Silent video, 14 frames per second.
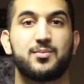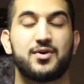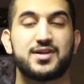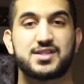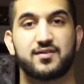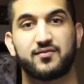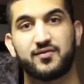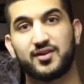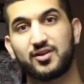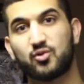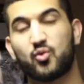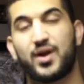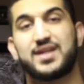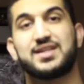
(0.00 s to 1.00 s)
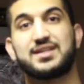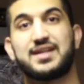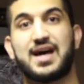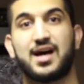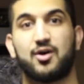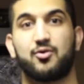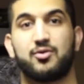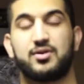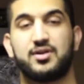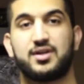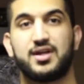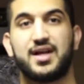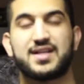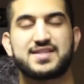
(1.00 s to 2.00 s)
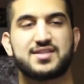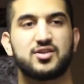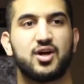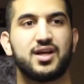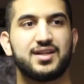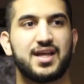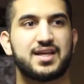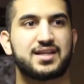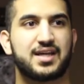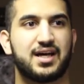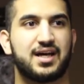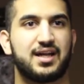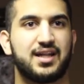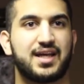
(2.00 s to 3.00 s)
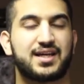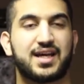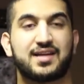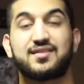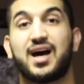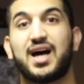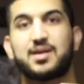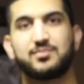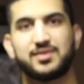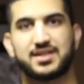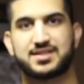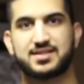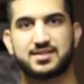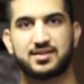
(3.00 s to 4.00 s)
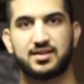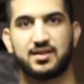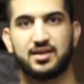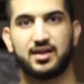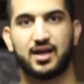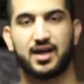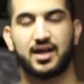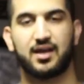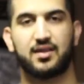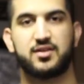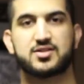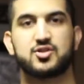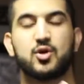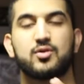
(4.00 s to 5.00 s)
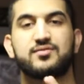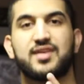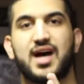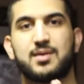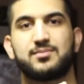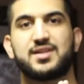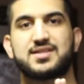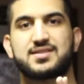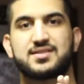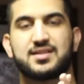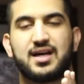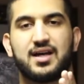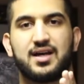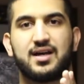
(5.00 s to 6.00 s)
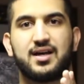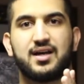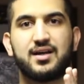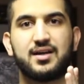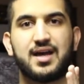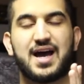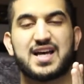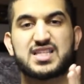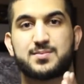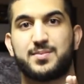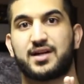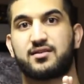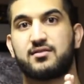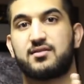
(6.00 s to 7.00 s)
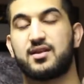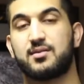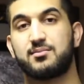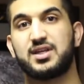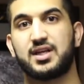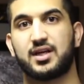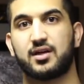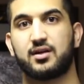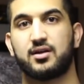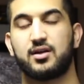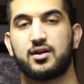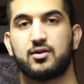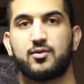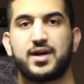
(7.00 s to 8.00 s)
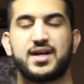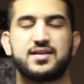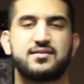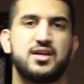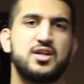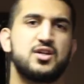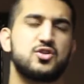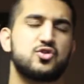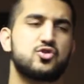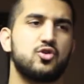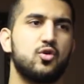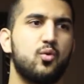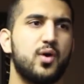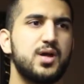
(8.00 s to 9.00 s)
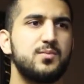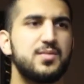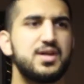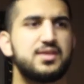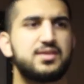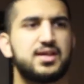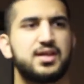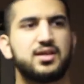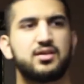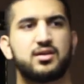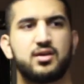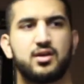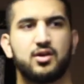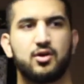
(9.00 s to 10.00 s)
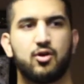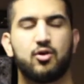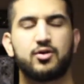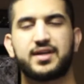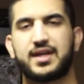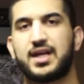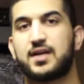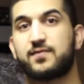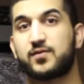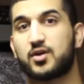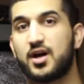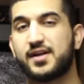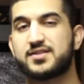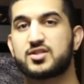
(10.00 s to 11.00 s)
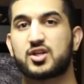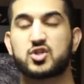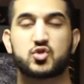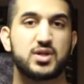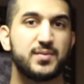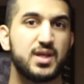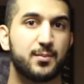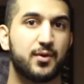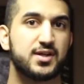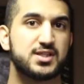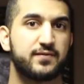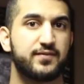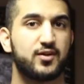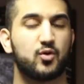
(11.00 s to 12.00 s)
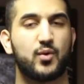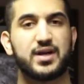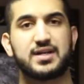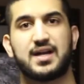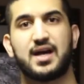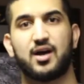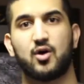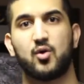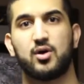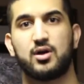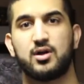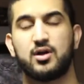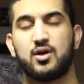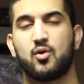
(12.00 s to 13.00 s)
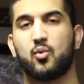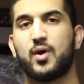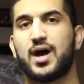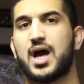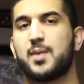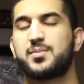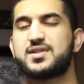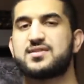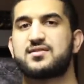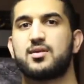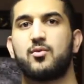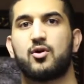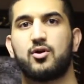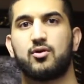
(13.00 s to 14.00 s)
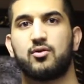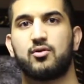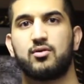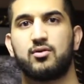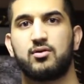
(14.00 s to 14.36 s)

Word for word: merciful right now. It's not like a timeless, there's no timeless aspect to the meaning, right? So one may think, okay, if God is extremely merciful right now, what happens tomorrow?